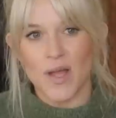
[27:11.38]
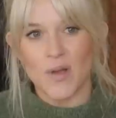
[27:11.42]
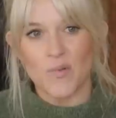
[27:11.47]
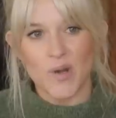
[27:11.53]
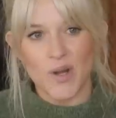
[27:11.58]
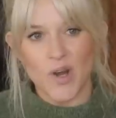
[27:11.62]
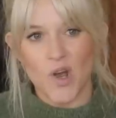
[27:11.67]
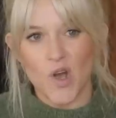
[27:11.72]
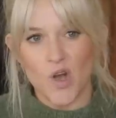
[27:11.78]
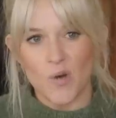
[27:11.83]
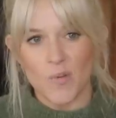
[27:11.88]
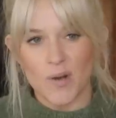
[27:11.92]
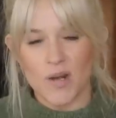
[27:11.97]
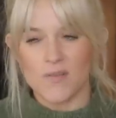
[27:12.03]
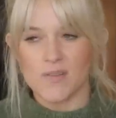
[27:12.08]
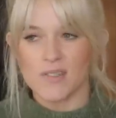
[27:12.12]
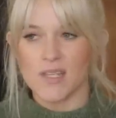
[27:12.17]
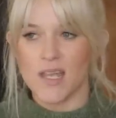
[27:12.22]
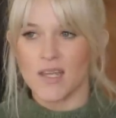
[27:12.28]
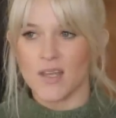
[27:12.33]
I went home and I
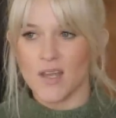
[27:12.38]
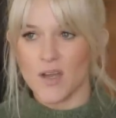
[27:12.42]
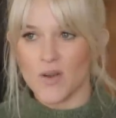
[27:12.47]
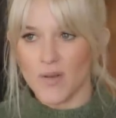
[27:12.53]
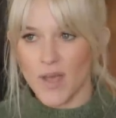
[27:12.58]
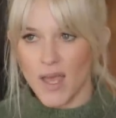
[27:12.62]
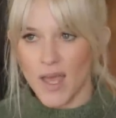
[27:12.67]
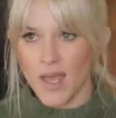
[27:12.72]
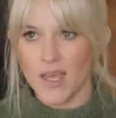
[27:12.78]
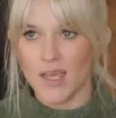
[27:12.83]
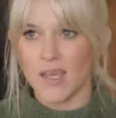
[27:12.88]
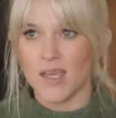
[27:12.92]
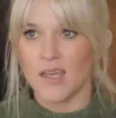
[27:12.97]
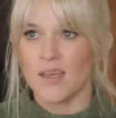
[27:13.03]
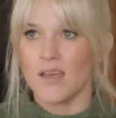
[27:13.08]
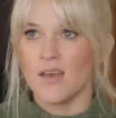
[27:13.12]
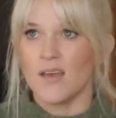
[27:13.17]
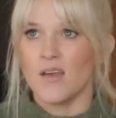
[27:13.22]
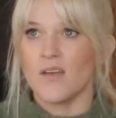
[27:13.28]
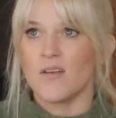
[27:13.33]
was like, okay,
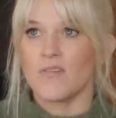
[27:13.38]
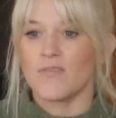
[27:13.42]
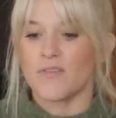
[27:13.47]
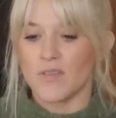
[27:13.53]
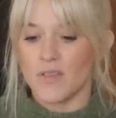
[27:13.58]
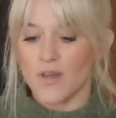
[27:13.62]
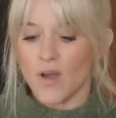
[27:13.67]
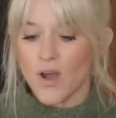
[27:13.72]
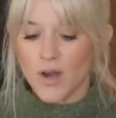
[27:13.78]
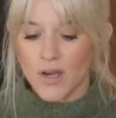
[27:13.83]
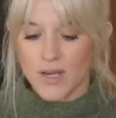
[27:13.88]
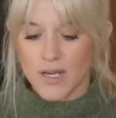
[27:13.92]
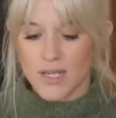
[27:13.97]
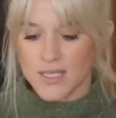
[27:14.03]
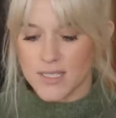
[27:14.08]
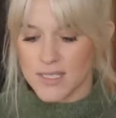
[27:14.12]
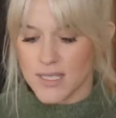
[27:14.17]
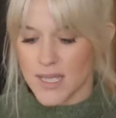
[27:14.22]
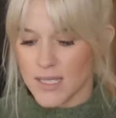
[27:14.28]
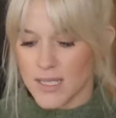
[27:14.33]
for the
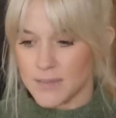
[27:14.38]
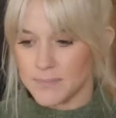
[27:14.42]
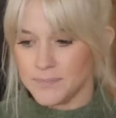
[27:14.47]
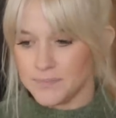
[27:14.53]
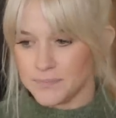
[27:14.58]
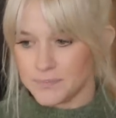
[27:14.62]
artists that